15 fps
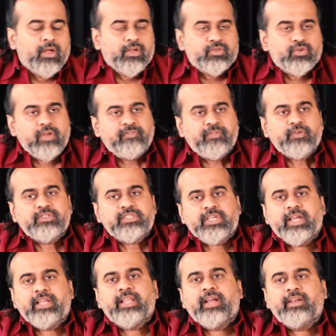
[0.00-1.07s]
So if you
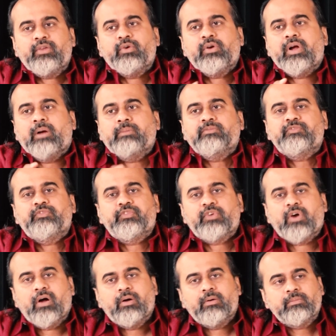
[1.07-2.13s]
say that you come
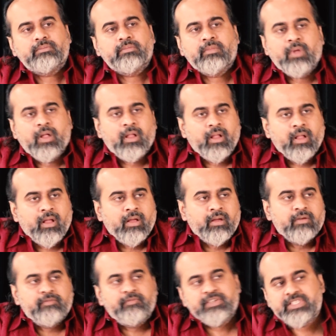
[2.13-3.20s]
from
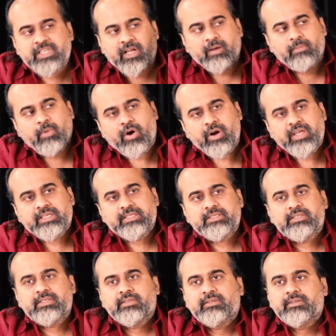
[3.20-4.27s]
physical
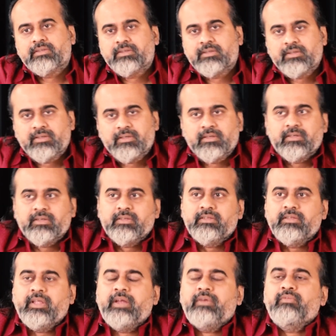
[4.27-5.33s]
bodies,
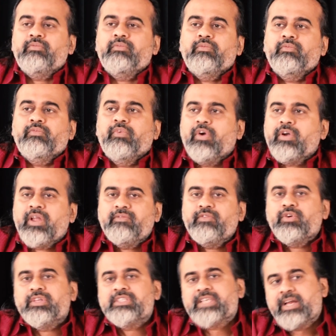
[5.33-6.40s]
then what have
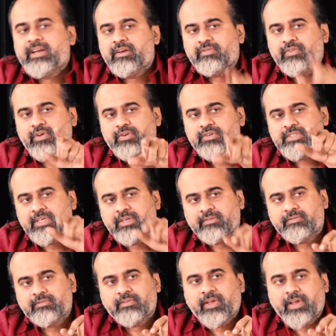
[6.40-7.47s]
you decided for
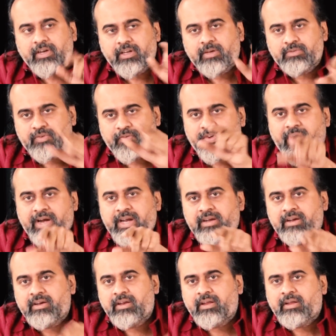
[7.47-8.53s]
yourself in terms of your
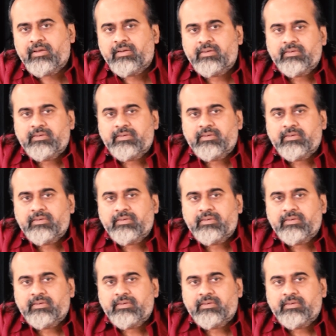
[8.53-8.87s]
identity?